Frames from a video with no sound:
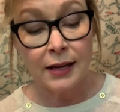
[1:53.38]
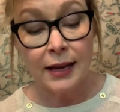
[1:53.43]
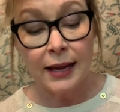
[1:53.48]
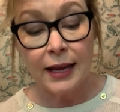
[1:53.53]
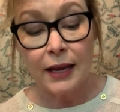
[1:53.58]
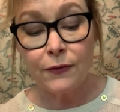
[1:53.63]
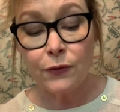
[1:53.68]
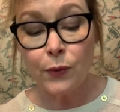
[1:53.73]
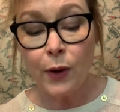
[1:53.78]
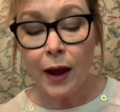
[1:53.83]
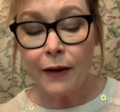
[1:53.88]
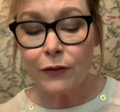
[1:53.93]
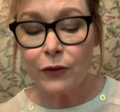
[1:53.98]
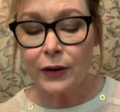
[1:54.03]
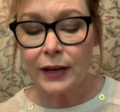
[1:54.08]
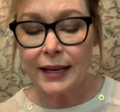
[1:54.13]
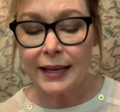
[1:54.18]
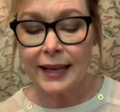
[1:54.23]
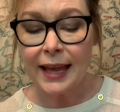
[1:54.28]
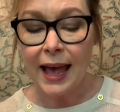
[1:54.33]
If you ever
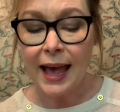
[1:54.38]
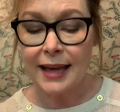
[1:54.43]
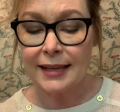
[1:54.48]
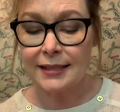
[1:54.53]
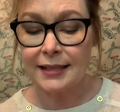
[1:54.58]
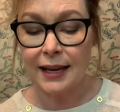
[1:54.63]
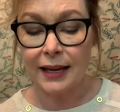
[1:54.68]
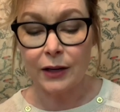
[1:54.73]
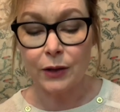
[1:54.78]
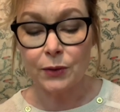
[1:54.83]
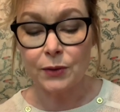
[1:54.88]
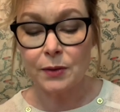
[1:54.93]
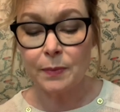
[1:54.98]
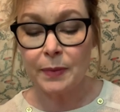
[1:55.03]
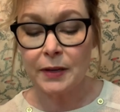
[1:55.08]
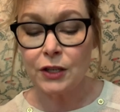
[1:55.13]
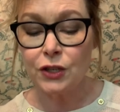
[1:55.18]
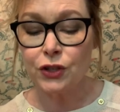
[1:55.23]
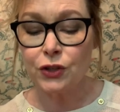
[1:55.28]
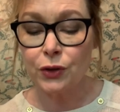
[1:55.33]
eat cattails,
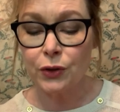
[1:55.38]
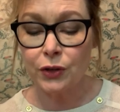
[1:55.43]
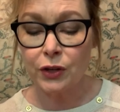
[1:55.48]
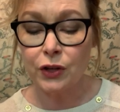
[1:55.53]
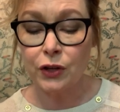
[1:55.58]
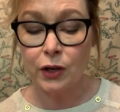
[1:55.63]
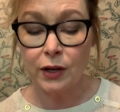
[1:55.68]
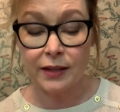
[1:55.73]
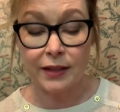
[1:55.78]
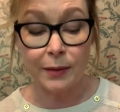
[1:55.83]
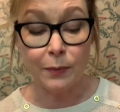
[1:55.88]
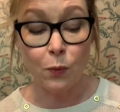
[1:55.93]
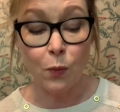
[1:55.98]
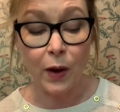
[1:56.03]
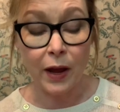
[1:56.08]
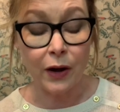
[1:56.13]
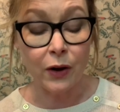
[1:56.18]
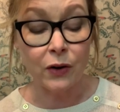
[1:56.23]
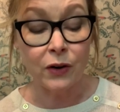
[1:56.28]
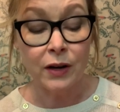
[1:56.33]
be sure to cook them
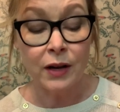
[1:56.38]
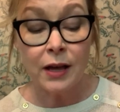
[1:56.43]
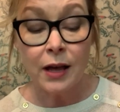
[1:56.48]
well.